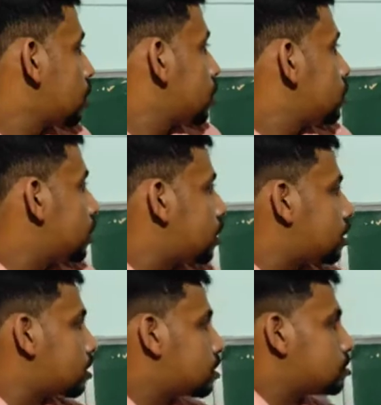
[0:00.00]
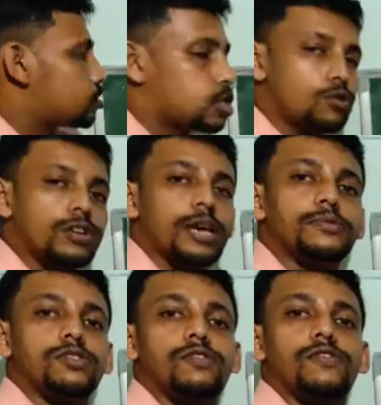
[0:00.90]
there are two types
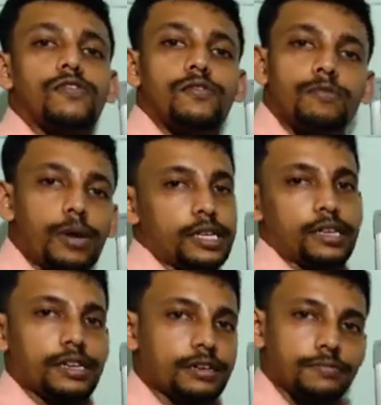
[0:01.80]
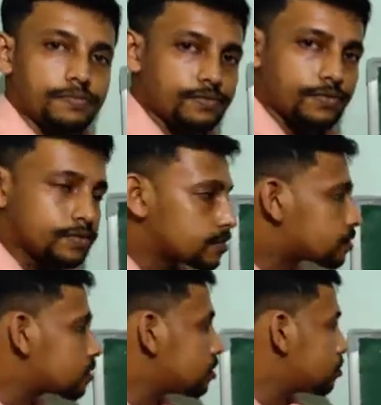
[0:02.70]
of bacteria.
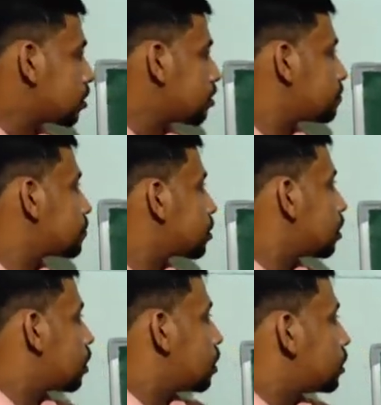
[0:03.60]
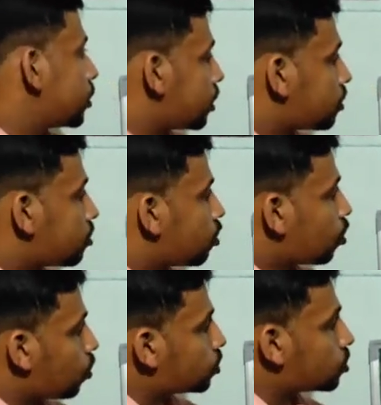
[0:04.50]
Okay? They are
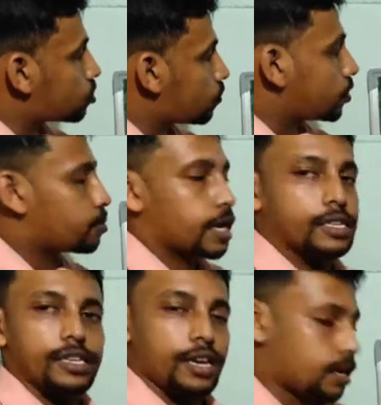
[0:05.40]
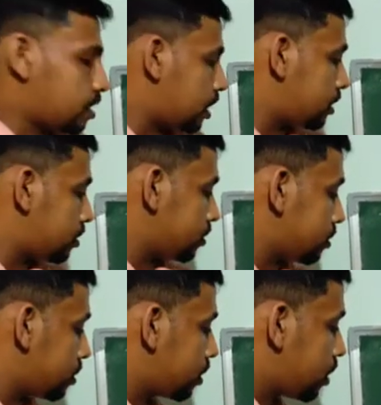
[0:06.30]
autotrophic bacteria and
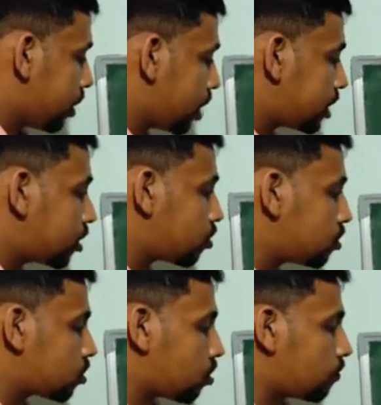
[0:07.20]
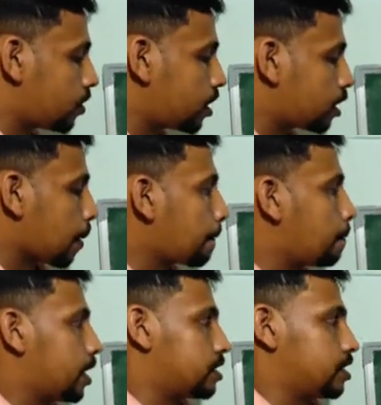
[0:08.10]
heterotrophic
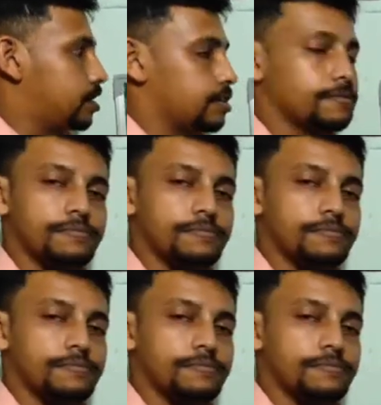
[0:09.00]
bacteria.